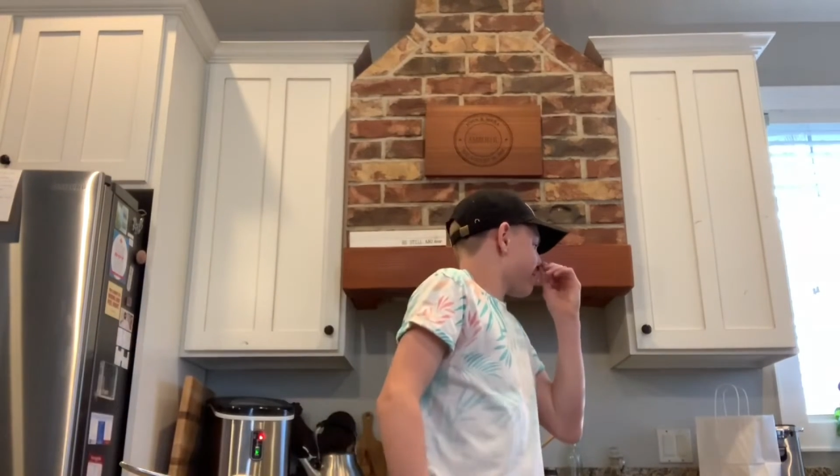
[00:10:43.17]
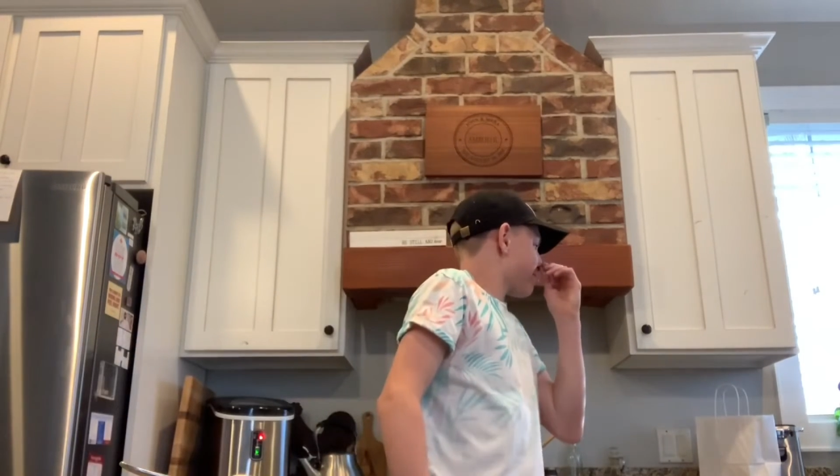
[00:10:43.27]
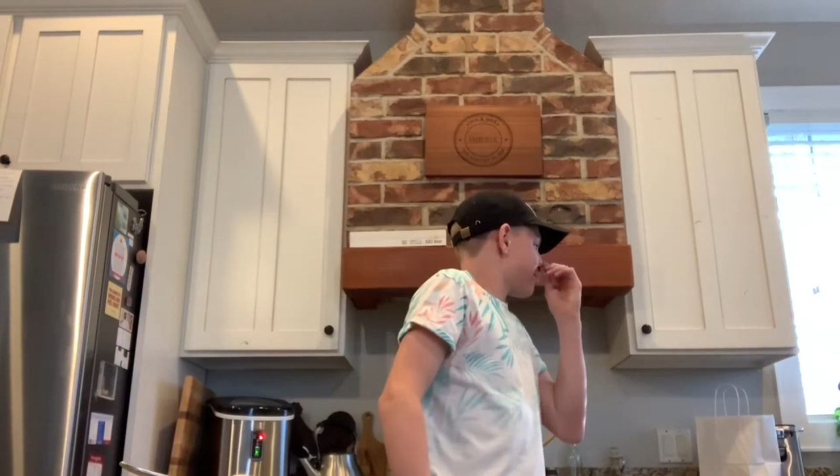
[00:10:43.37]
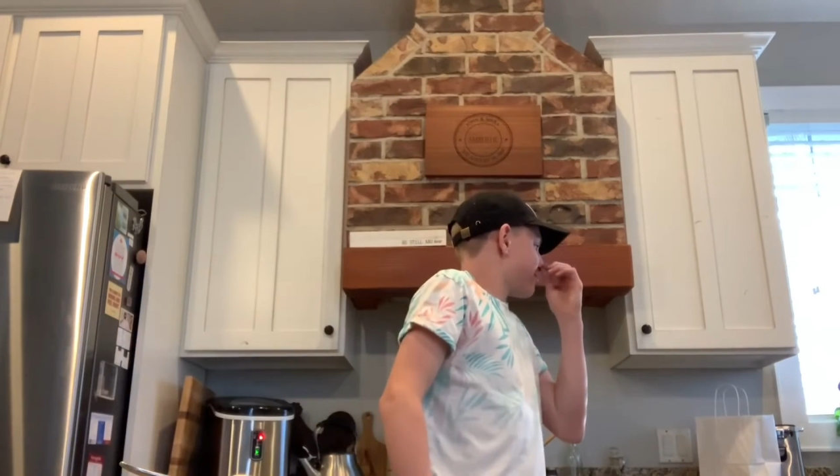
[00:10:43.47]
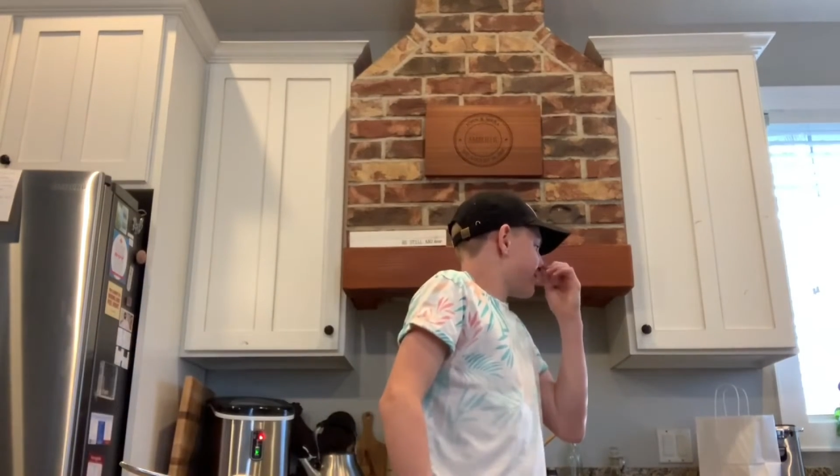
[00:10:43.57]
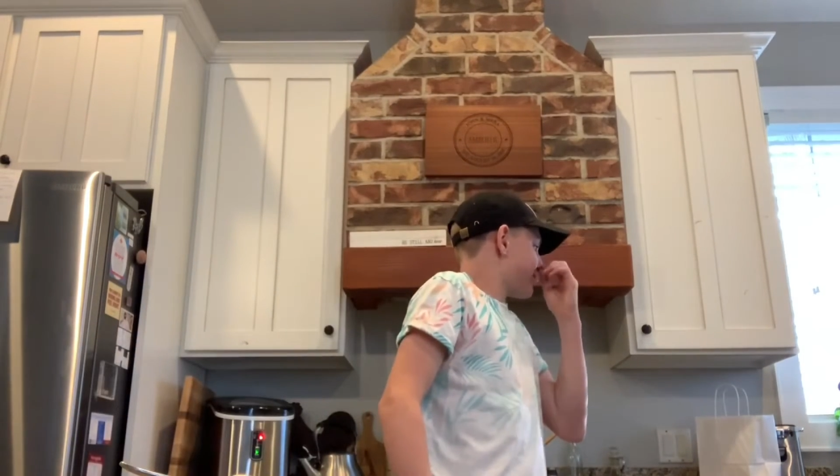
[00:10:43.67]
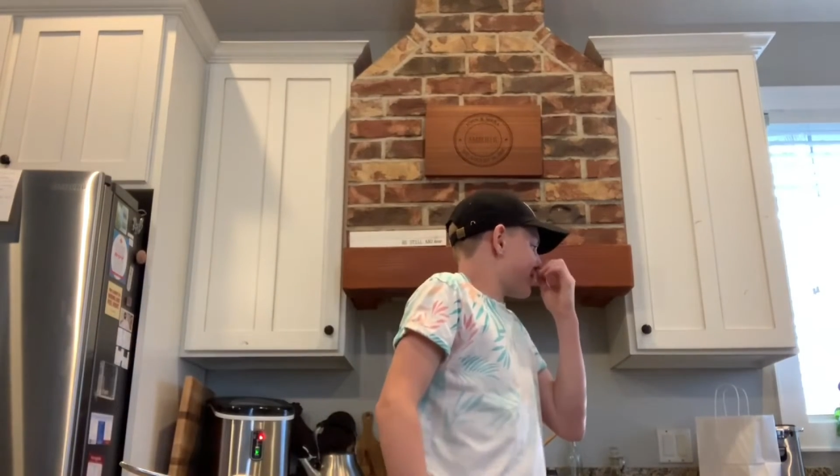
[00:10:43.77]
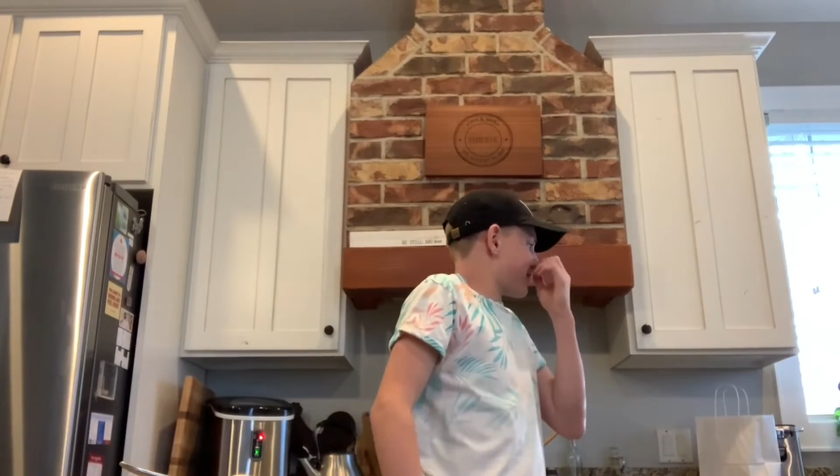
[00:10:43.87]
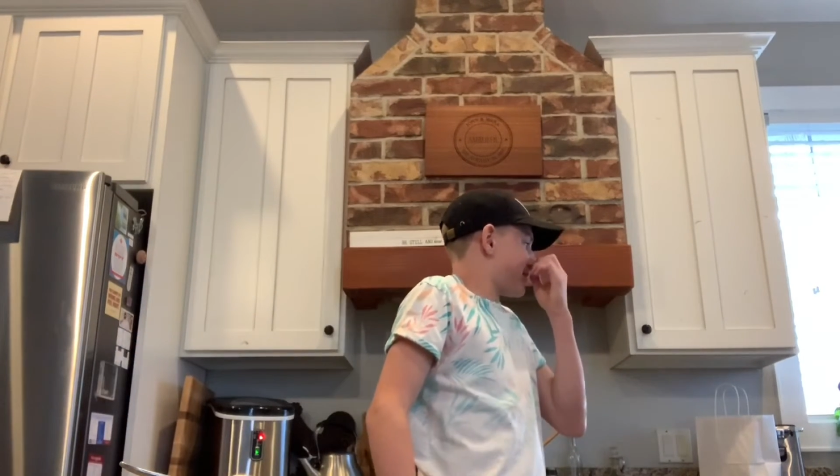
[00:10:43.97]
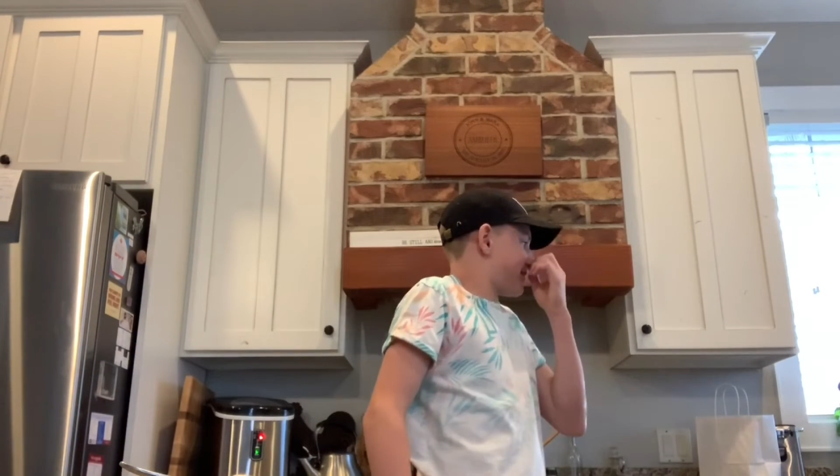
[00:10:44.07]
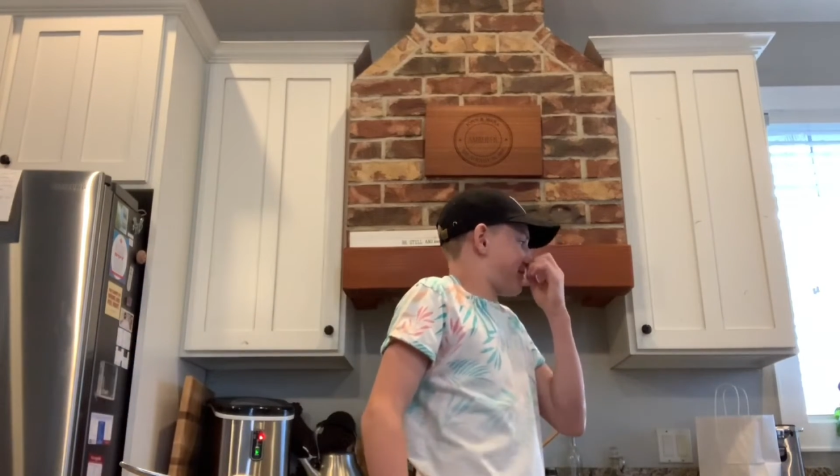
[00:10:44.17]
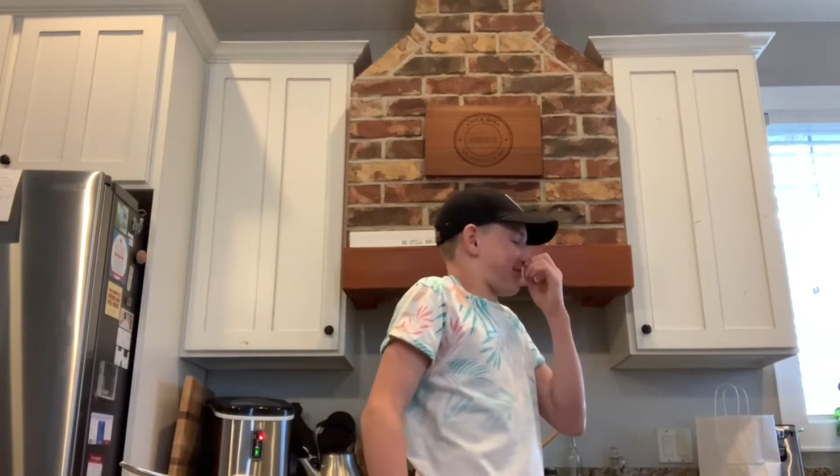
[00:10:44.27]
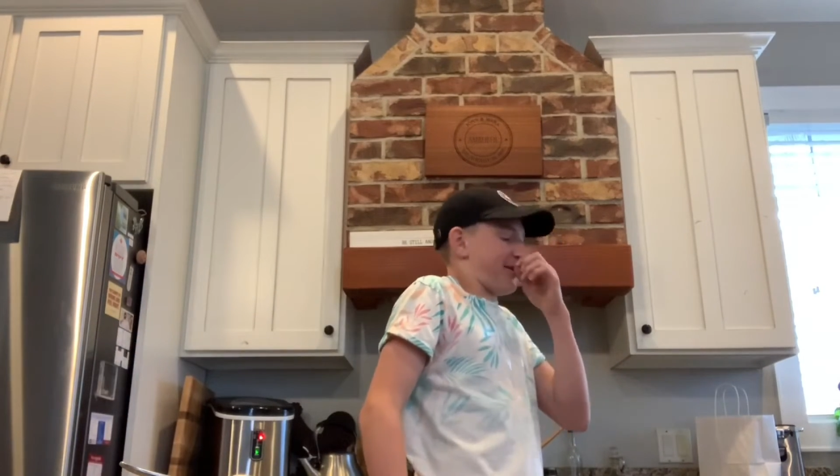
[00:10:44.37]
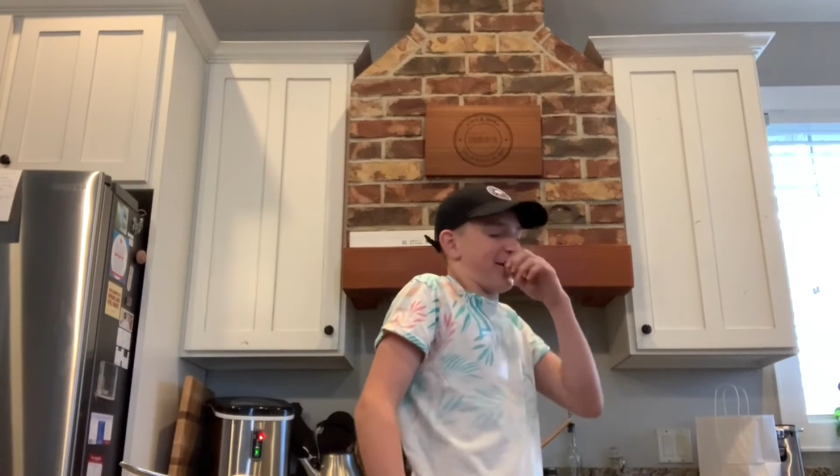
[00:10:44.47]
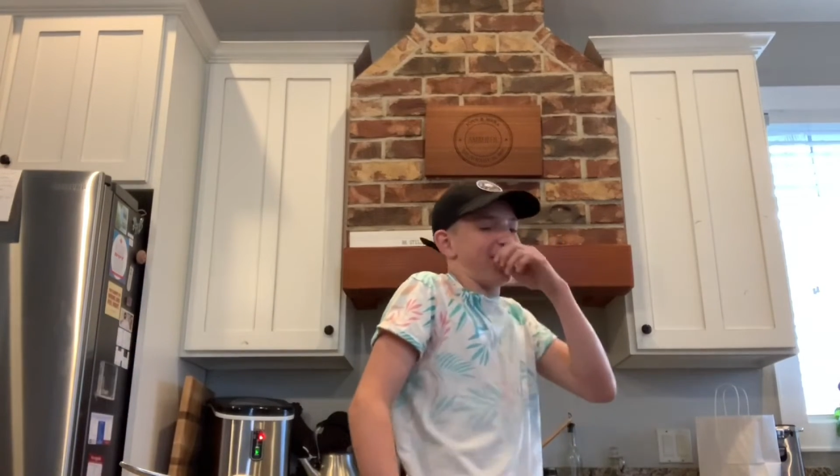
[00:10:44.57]
and my nose burnt.
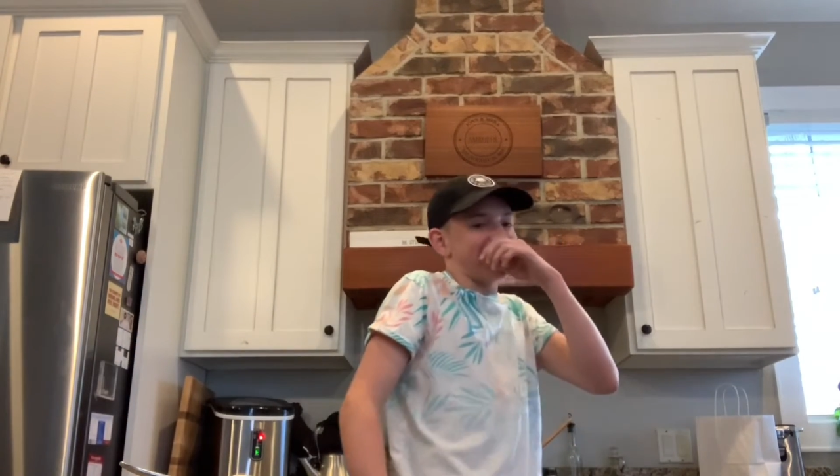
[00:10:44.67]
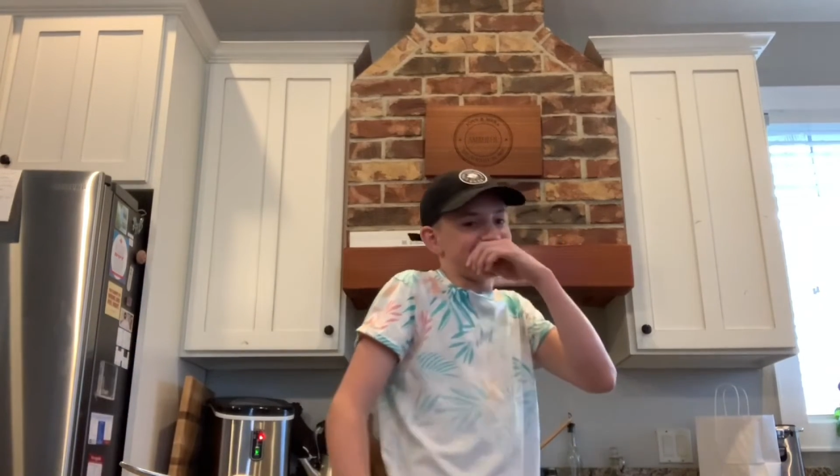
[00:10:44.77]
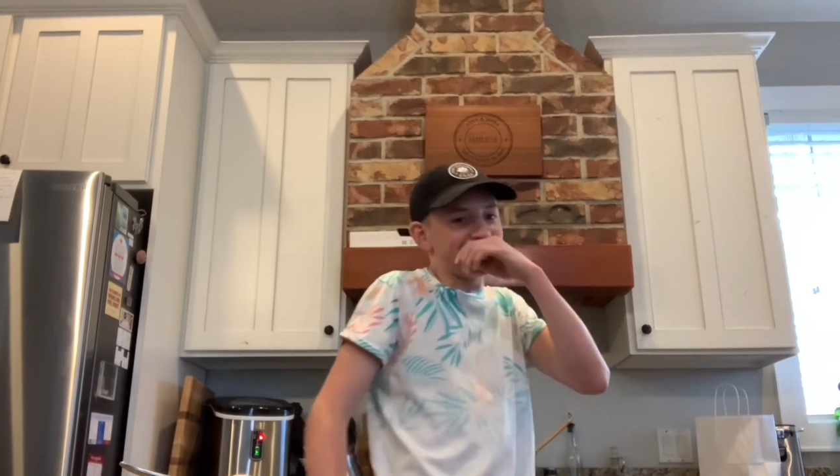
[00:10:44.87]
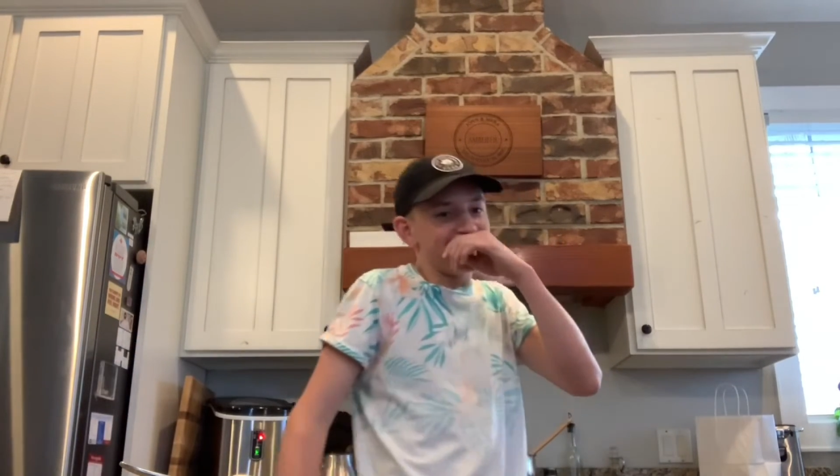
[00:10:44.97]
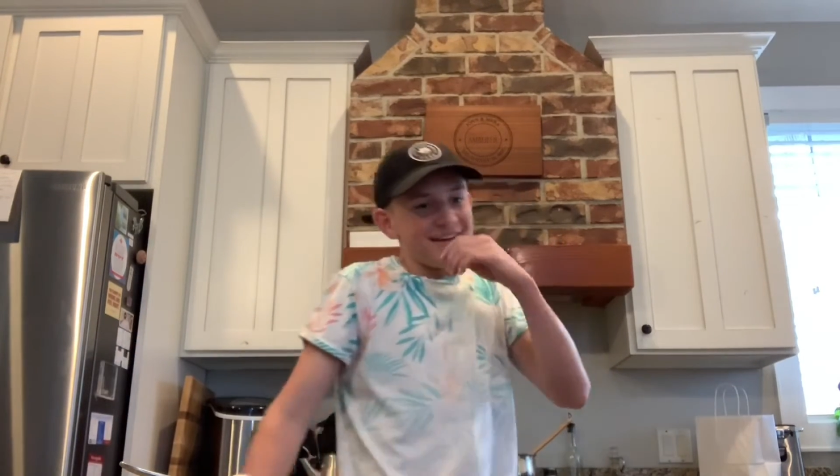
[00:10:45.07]
Oh,